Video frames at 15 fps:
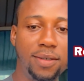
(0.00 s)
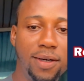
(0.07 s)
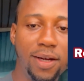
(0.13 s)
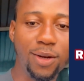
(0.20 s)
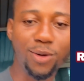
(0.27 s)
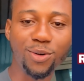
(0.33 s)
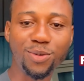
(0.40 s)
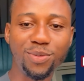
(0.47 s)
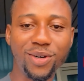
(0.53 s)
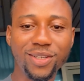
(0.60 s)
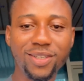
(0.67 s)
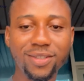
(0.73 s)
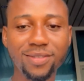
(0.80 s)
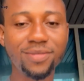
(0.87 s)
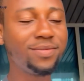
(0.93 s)
Hello, good
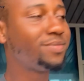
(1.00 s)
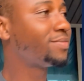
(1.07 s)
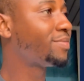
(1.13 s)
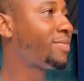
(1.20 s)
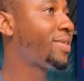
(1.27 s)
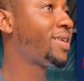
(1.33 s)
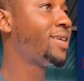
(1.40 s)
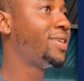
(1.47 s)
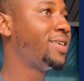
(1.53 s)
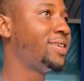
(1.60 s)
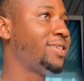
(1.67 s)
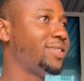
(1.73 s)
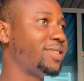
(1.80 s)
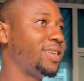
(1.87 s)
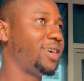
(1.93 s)
morning.
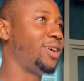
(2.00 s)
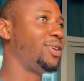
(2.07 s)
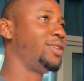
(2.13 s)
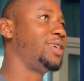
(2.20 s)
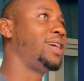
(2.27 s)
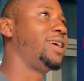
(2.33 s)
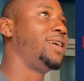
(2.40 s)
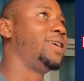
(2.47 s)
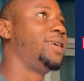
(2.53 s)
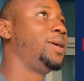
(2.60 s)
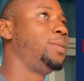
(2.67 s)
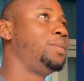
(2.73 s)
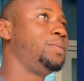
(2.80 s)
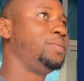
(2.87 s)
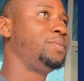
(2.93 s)

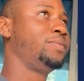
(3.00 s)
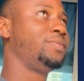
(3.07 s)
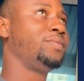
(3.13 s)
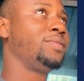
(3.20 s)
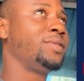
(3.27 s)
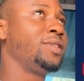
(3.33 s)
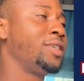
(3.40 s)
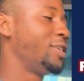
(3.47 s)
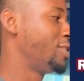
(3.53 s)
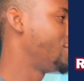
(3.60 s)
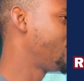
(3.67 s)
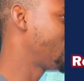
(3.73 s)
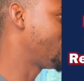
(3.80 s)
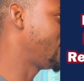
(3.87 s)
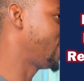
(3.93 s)
Now,
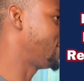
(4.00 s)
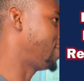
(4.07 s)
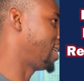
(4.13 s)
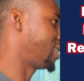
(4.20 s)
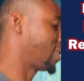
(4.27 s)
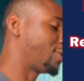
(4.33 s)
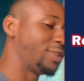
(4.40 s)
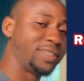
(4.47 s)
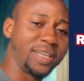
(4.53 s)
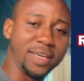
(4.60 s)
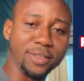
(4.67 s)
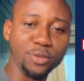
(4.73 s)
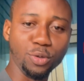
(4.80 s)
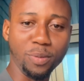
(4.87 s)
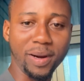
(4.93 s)
today is my second day
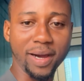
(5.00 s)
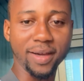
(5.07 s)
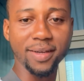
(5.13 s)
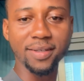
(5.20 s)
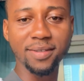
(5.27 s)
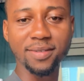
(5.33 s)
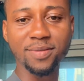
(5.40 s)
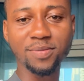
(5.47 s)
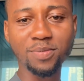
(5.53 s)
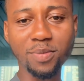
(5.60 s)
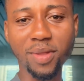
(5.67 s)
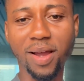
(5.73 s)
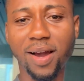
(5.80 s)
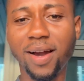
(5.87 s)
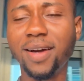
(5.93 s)
in Dubai,
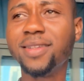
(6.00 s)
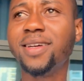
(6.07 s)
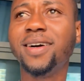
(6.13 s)
and